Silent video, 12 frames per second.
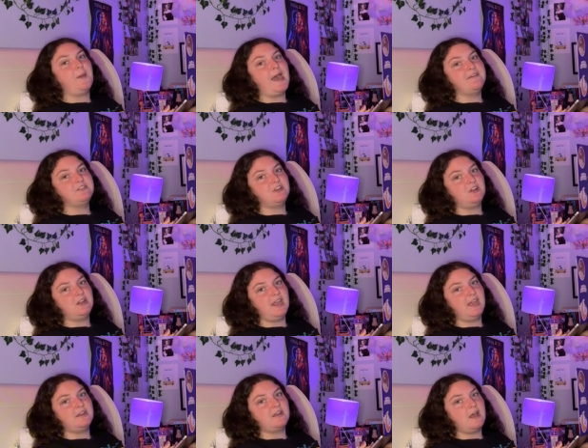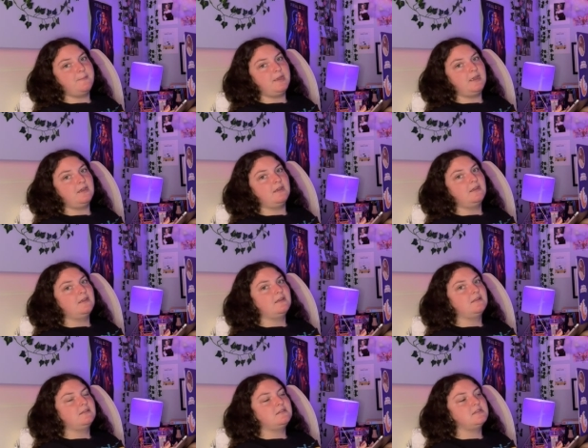Avatar Land coming
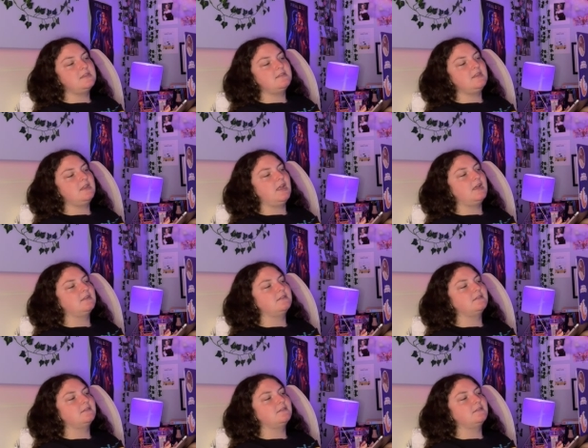to Disneyland.